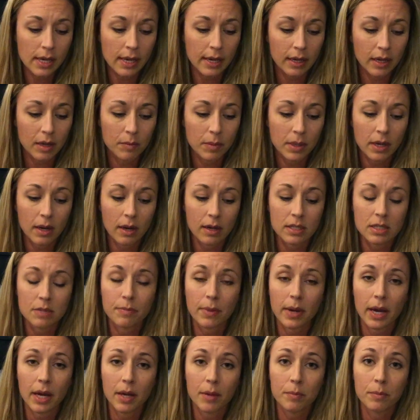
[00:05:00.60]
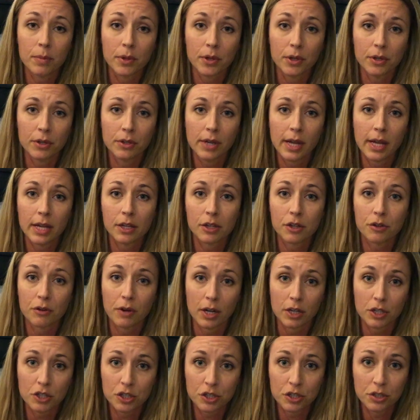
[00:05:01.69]
It can be caused by burn and
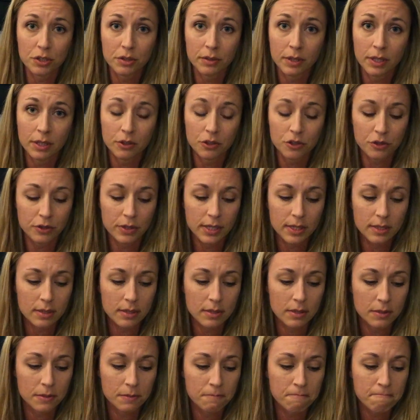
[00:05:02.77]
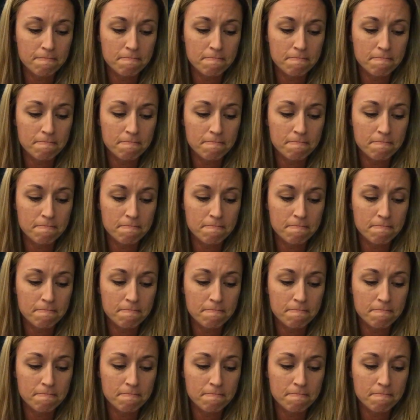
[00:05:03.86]
crush injuries.